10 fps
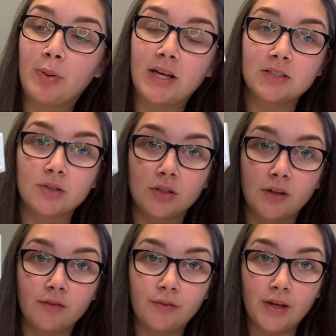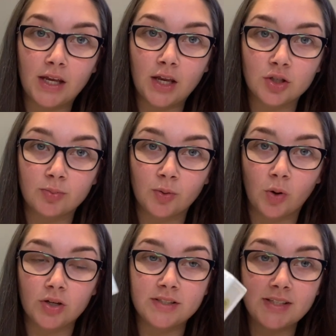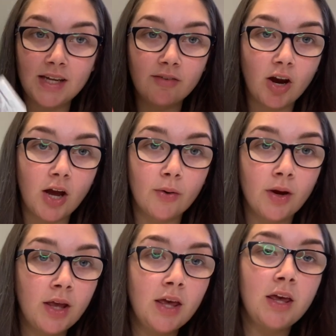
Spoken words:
pastel V110.